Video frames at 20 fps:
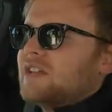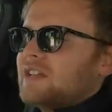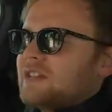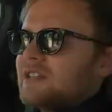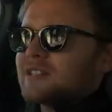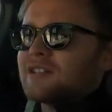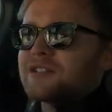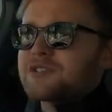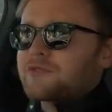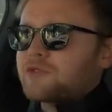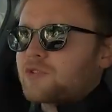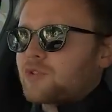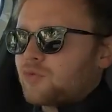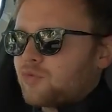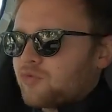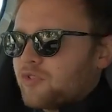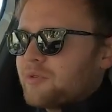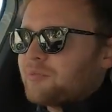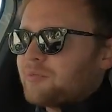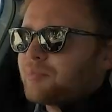There's lots of
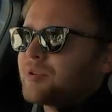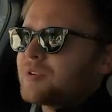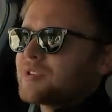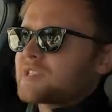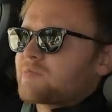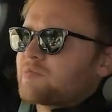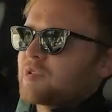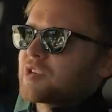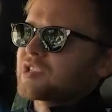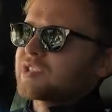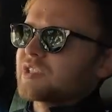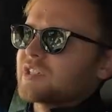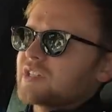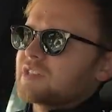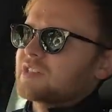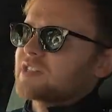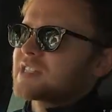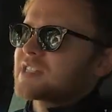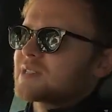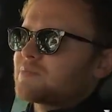grip, especially in
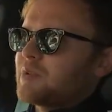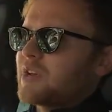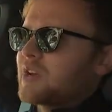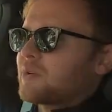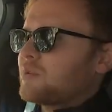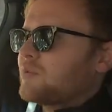this spec.